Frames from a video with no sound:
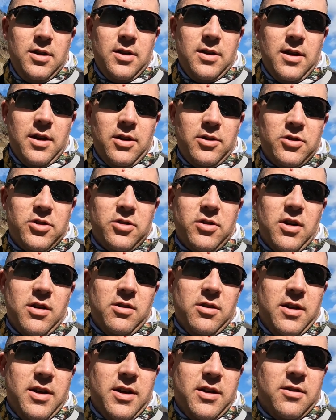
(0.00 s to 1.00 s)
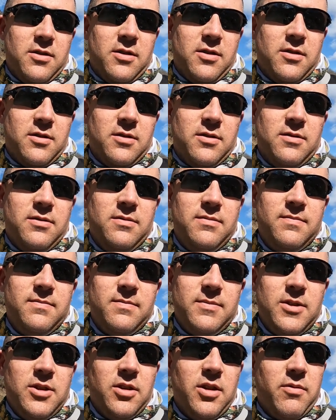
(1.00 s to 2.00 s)
that are struggling or
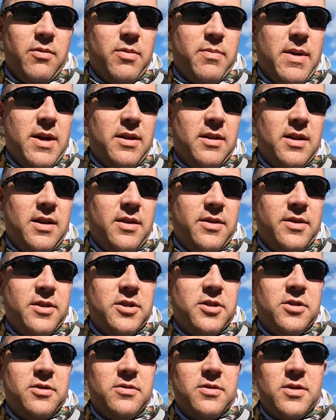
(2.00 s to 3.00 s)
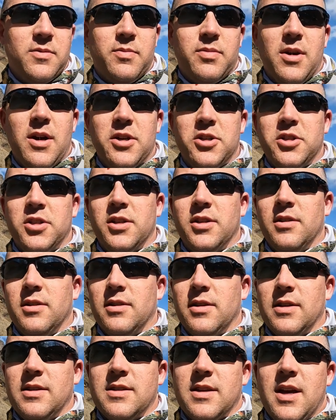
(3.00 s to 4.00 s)
dealing with mental health issues, depression,
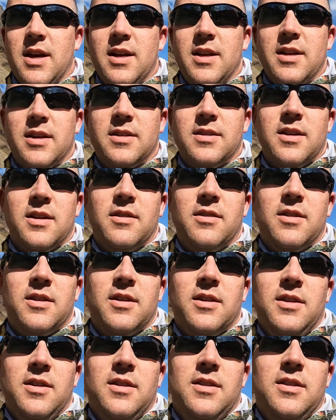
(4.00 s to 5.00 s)
anxiety, etc.,